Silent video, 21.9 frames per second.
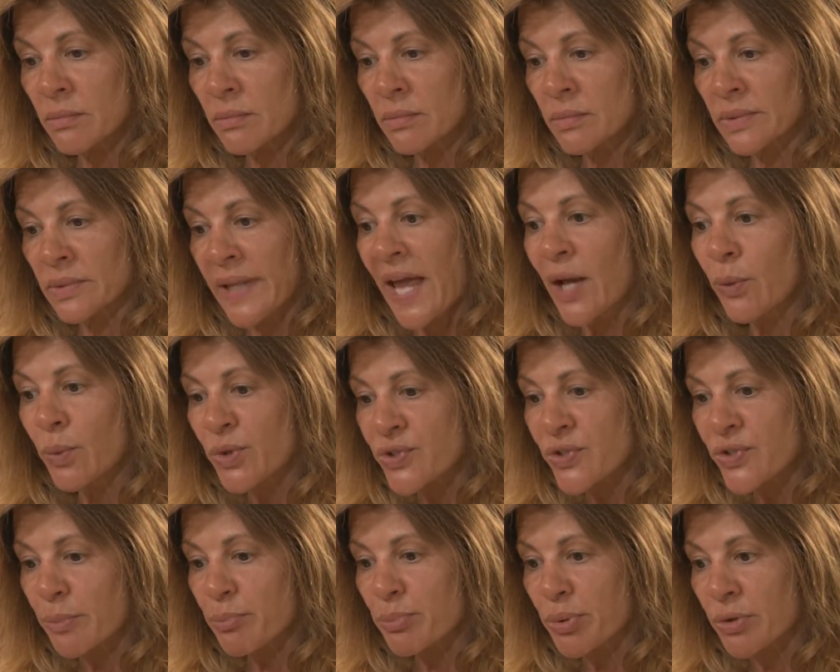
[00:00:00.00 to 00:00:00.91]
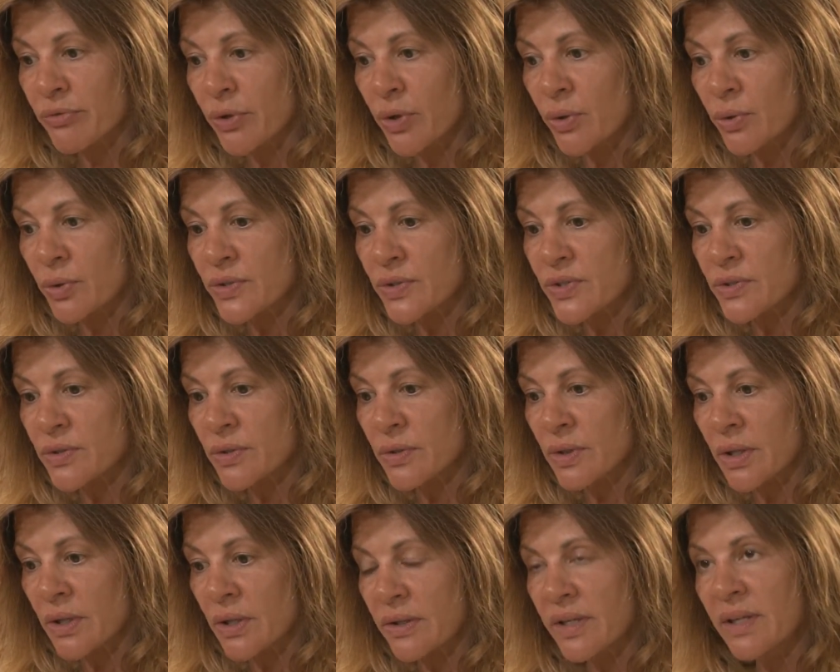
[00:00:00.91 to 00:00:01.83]
Language that provokes
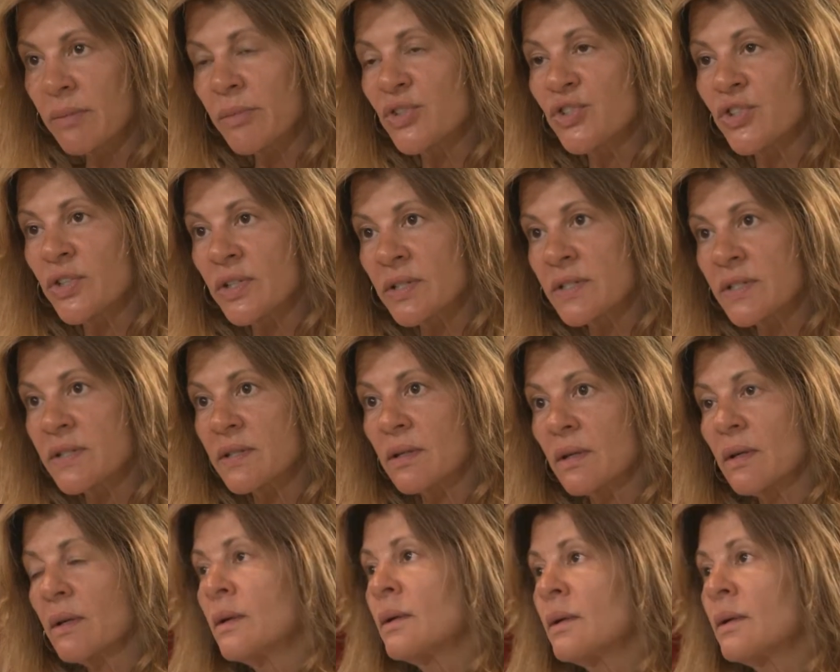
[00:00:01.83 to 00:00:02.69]
images,